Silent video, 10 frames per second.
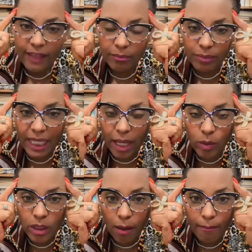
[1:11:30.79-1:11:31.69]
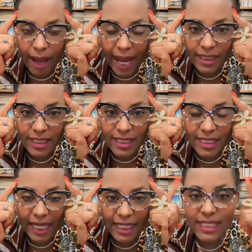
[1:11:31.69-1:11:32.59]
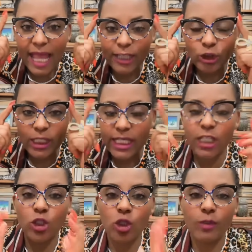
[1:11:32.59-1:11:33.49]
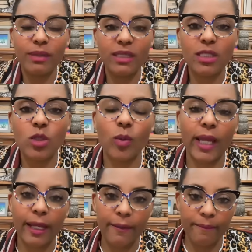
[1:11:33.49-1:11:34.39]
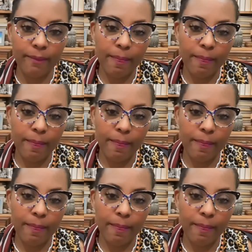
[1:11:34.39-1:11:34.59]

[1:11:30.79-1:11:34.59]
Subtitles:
that play with our mind and tell us actually it should be this way.